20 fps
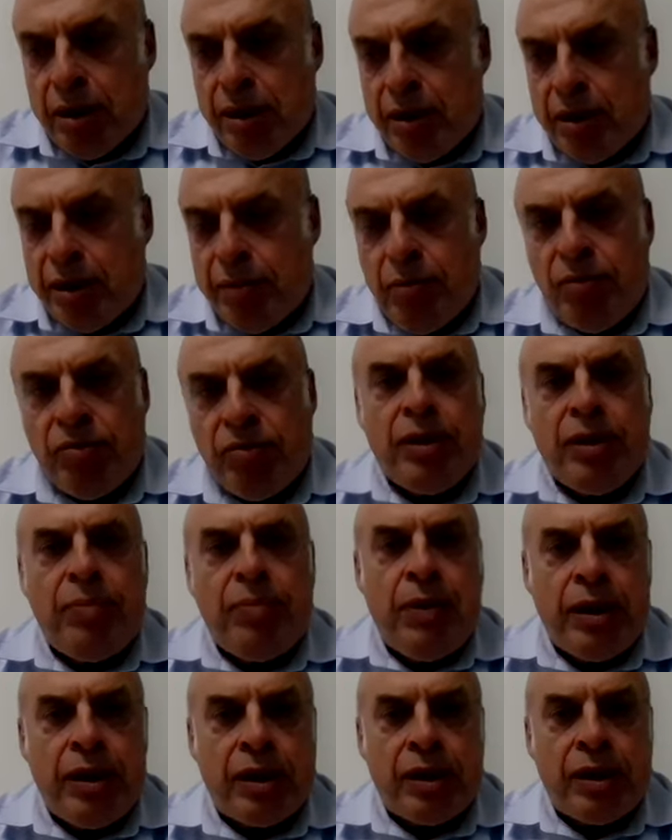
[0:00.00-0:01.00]
removed
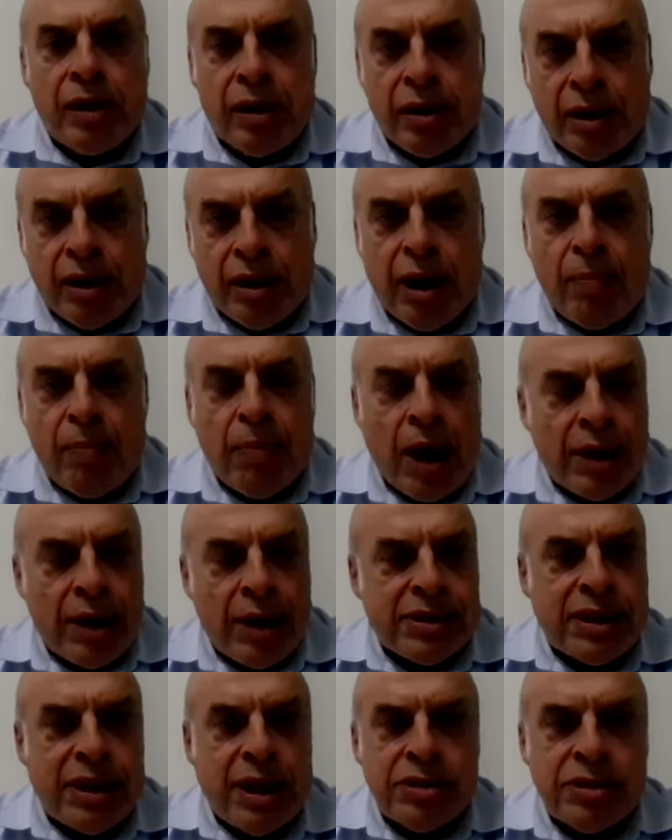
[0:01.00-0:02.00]
immediately. The
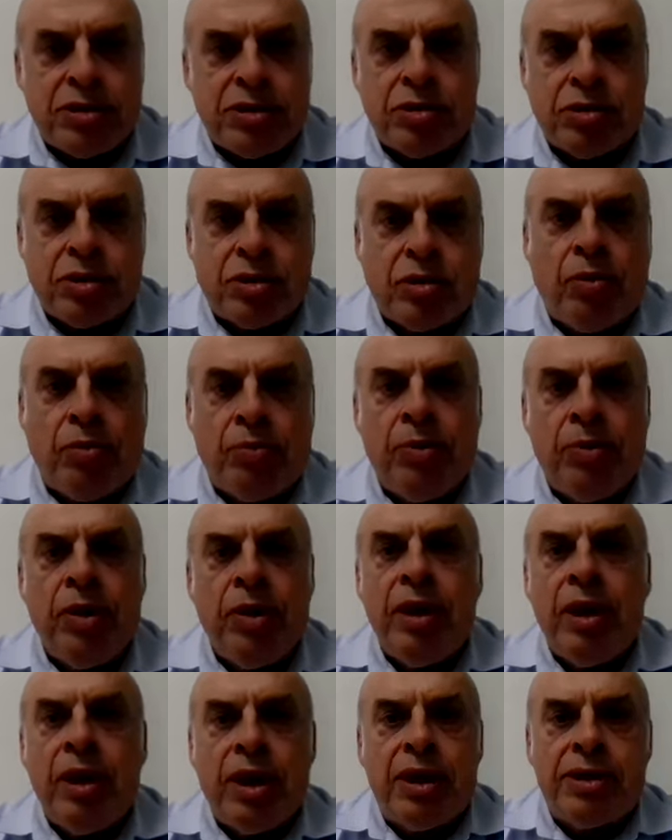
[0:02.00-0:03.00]
Hamas has to stop
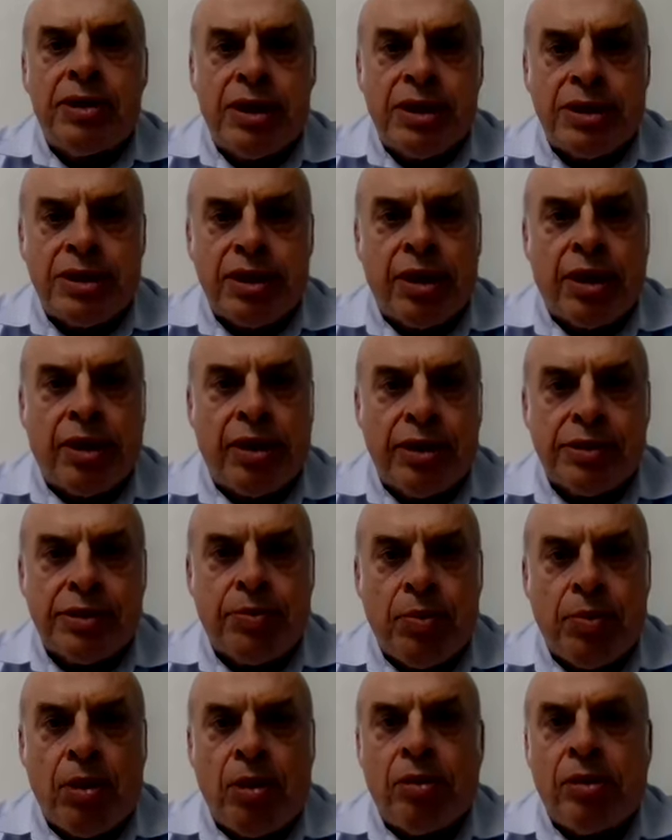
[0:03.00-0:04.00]
existing in this
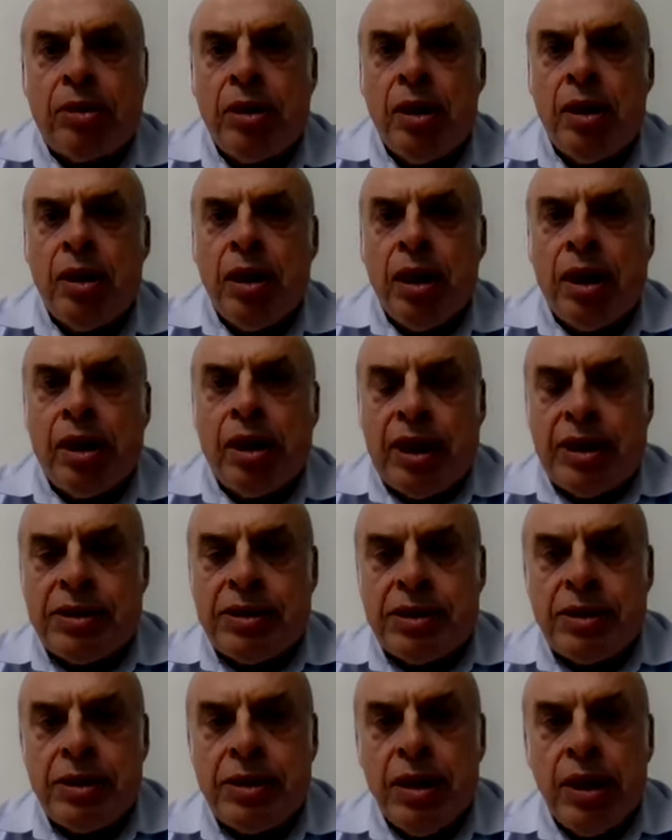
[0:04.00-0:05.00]
world.
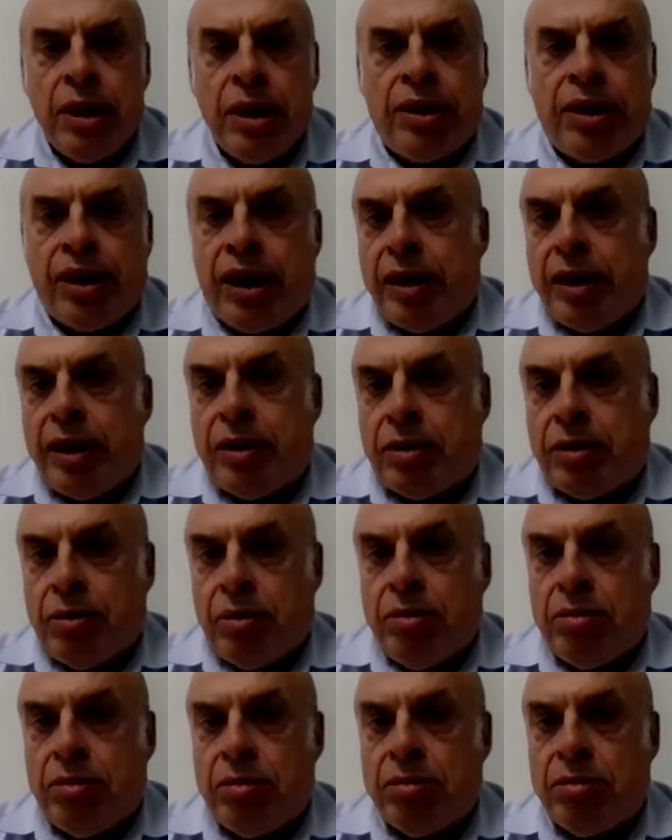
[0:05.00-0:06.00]
That's threat
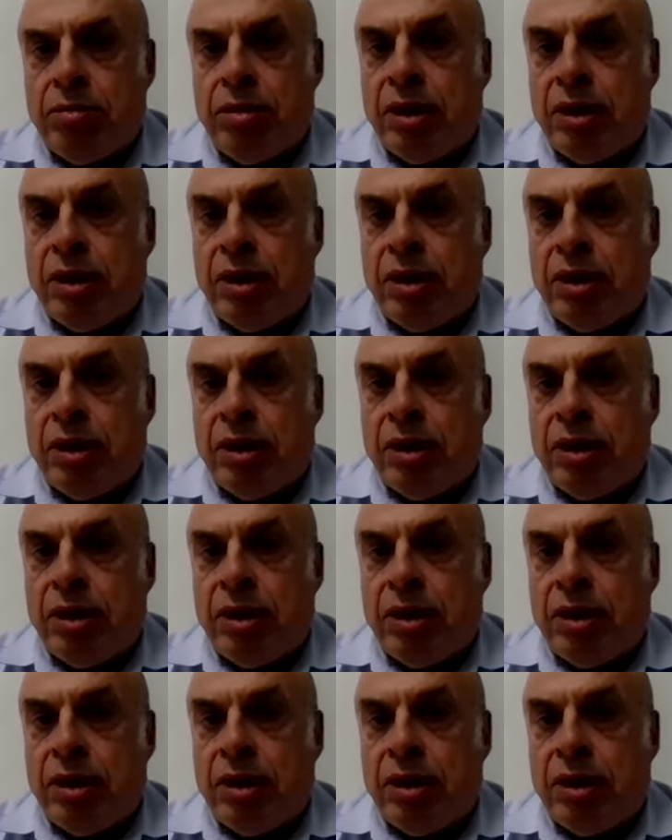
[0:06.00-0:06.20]
to